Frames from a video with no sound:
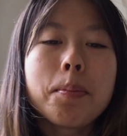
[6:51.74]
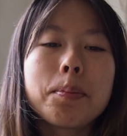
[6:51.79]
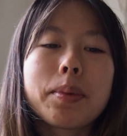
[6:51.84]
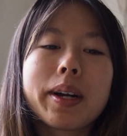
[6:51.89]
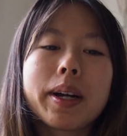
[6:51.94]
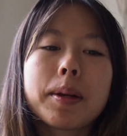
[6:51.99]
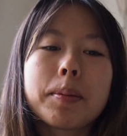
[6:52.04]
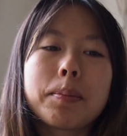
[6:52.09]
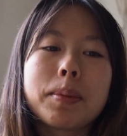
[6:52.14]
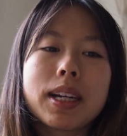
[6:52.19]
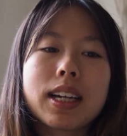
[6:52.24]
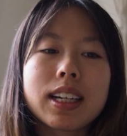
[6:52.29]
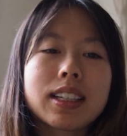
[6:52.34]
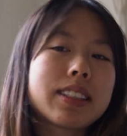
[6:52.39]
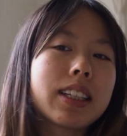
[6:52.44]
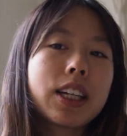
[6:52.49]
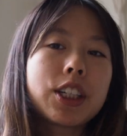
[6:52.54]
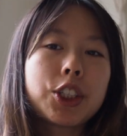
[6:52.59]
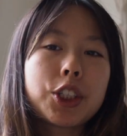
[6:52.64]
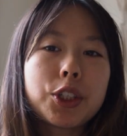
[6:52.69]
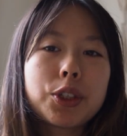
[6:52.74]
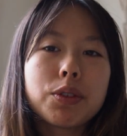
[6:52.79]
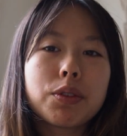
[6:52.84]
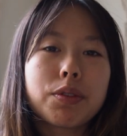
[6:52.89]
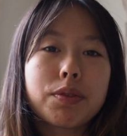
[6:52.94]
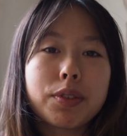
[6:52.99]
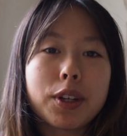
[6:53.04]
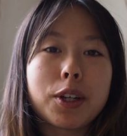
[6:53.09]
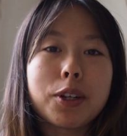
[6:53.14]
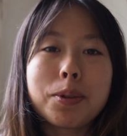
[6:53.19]
But because I shoot
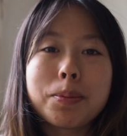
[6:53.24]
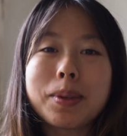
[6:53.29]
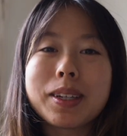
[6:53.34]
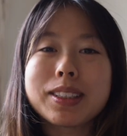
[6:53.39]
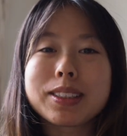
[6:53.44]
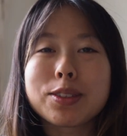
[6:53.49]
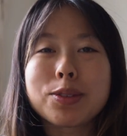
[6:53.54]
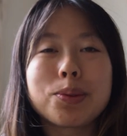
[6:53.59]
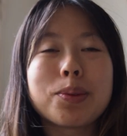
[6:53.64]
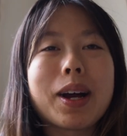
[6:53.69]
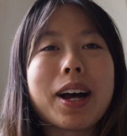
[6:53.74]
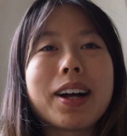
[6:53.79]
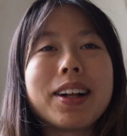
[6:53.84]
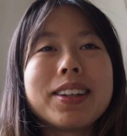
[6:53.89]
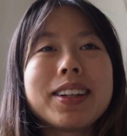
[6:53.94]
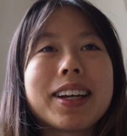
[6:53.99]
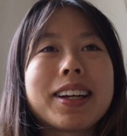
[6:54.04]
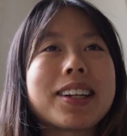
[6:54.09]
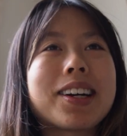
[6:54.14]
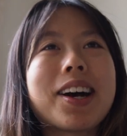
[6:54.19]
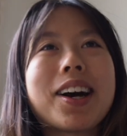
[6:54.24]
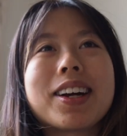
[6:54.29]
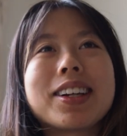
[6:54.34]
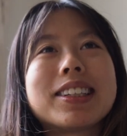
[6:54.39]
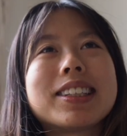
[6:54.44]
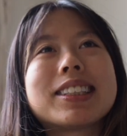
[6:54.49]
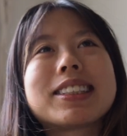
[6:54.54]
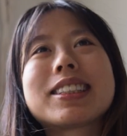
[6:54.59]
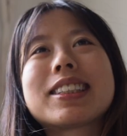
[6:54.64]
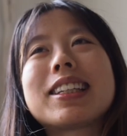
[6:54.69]
film as well, and
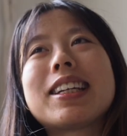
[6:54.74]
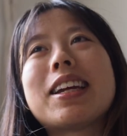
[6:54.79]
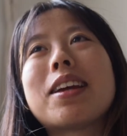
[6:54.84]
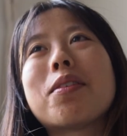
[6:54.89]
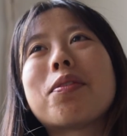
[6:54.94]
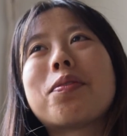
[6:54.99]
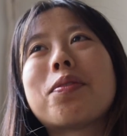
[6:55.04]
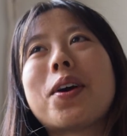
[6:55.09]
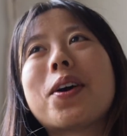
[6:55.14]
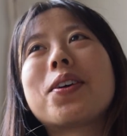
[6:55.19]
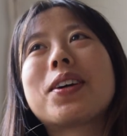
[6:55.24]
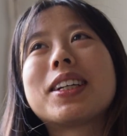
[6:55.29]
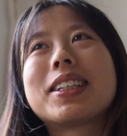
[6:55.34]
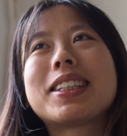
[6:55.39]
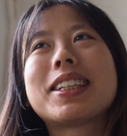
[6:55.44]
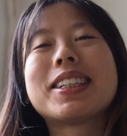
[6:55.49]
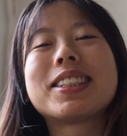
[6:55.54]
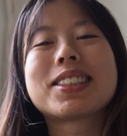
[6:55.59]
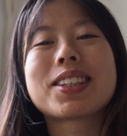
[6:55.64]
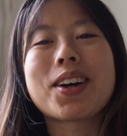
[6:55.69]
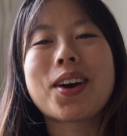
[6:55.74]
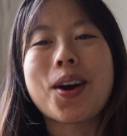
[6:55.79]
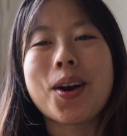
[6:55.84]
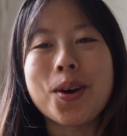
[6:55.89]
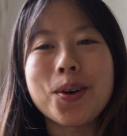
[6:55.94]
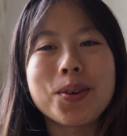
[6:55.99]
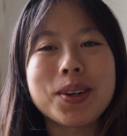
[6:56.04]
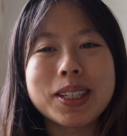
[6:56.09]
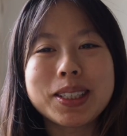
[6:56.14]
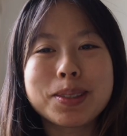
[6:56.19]
honestly focus has
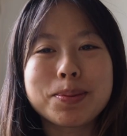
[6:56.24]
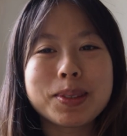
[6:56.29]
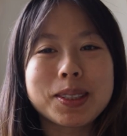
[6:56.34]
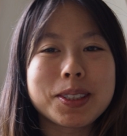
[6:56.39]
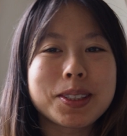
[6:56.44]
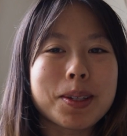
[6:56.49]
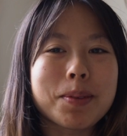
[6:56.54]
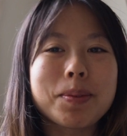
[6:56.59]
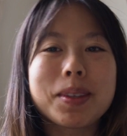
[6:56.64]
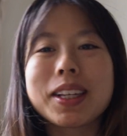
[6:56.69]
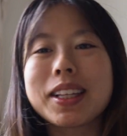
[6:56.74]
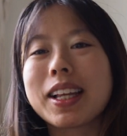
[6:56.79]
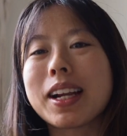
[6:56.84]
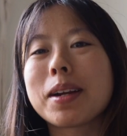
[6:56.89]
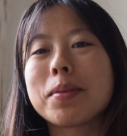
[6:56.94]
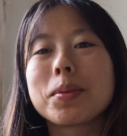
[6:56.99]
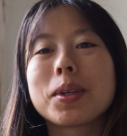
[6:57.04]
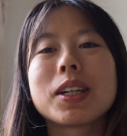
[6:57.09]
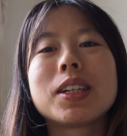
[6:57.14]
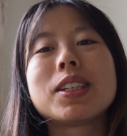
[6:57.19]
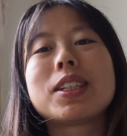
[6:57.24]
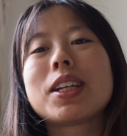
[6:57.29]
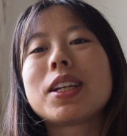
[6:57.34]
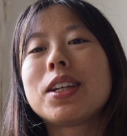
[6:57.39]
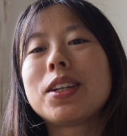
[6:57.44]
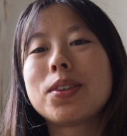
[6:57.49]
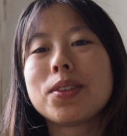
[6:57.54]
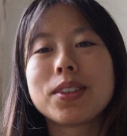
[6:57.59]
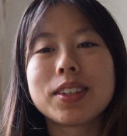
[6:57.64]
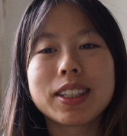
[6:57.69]
always been something that I'm
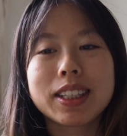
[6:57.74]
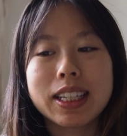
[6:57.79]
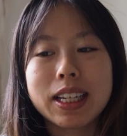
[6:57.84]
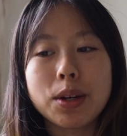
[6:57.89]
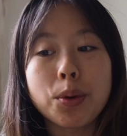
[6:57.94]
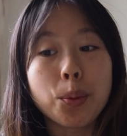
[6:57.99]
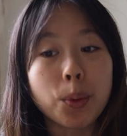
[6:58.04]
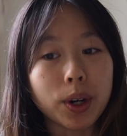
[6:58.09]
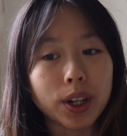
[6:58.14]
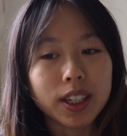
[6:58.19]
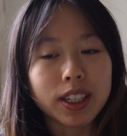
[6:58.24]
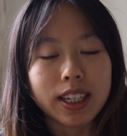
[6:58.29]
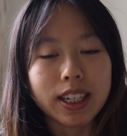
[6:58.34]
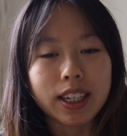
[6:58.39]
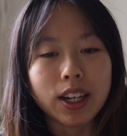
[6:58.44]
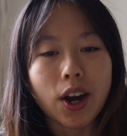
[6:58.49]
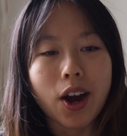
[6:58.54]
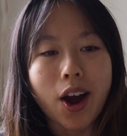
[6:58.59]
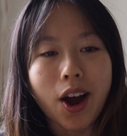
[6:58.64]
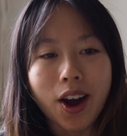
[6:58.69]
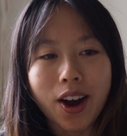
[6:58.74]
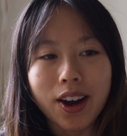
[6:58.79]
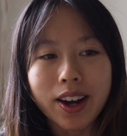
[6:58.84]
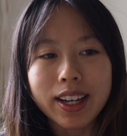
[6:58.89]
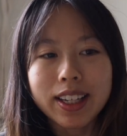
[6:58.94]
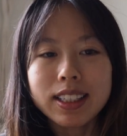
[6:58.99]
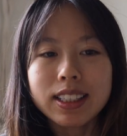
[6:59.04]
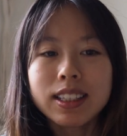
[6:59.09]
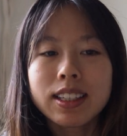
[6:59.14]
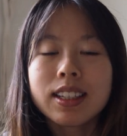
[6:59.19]
continually working
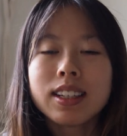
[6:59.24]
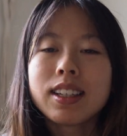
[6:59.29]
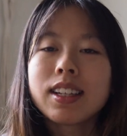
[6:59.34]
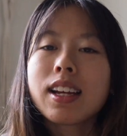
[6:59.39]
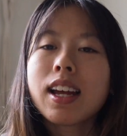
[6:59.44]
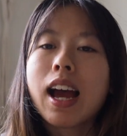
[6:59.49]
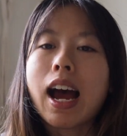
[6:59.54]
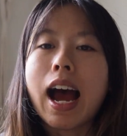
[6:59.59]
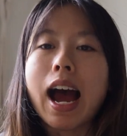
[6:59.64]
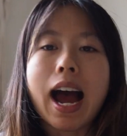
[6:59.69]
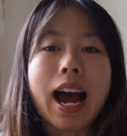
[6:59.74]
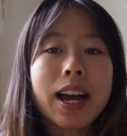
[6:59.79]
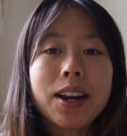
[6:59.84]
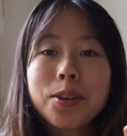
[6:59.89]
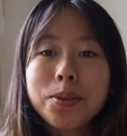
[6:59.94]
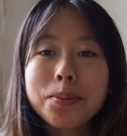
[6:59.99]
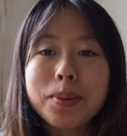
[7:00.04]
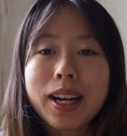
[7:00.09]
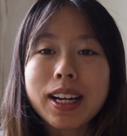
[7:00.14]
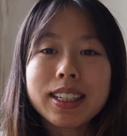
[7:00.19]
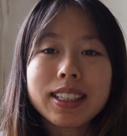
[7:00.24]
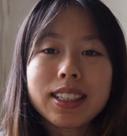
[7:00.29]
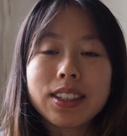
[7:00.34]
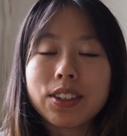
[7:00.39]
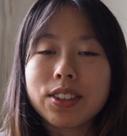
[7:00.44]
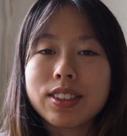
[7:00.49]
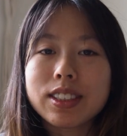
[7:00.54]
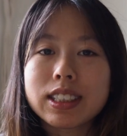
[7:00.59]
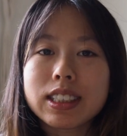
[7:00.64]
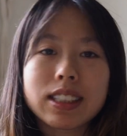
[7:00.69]
on, I don't mind it
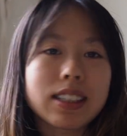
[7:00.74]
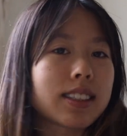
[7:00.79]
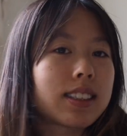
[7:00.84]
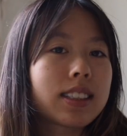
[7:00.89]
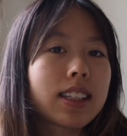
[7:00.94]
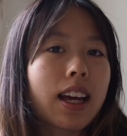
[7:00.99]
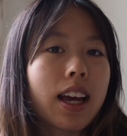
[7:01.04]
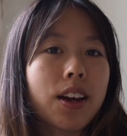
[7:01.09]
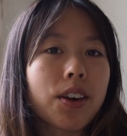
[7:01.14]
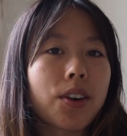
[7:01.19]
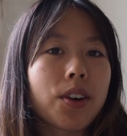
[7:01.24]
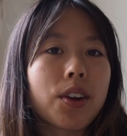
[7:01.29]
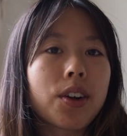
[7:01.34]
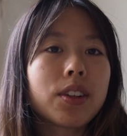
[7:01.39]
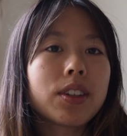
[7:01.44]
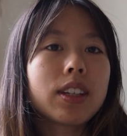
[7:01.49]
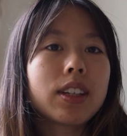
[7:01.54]
on this lens at all,